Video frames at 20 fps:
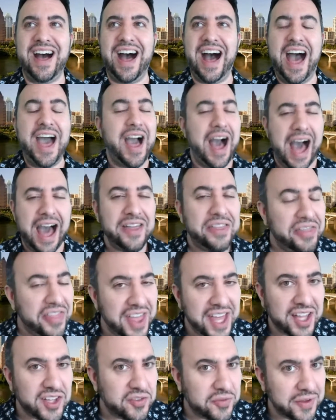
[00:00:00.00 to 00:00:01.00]
I
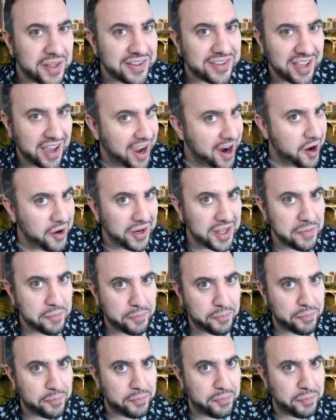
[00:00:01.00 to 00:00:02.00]
think it's entirely
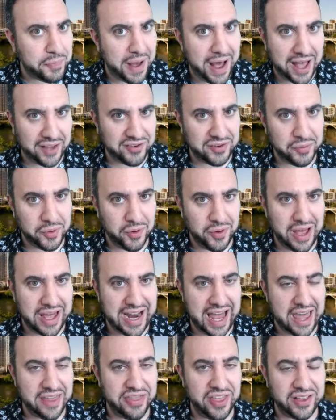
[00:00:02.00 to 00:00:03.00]
possible, and
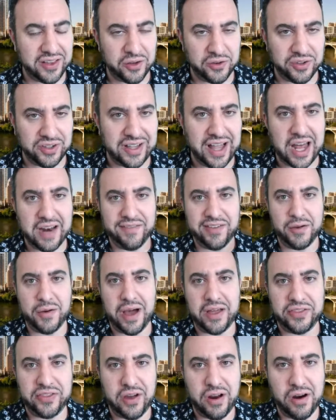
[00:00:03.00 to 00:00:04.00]
I think there's a lot of you
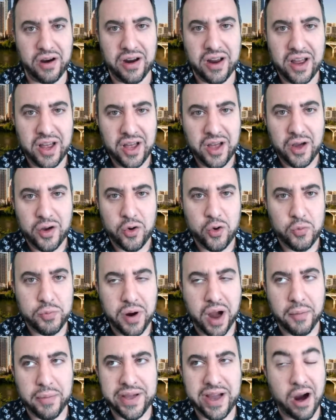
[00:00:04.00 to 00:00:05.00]
out there who
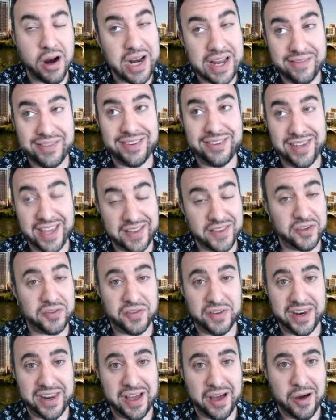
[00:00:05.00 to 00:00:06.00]
probably aren't even seeing this
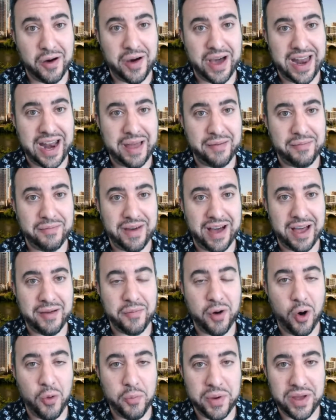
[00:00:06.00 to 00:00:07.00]
video, and I'm
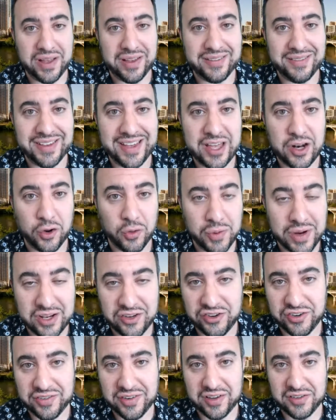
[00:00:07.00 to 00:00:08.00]
hoping it'll
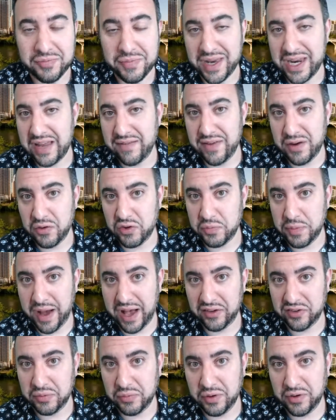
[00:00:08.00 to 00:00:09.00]
reach as many of you as
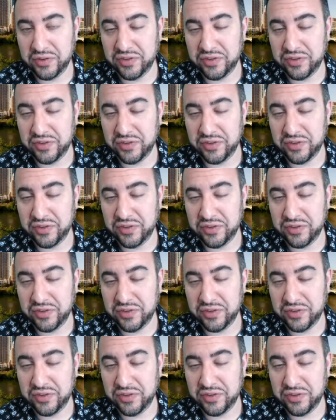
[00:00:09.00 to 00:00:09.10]
possible.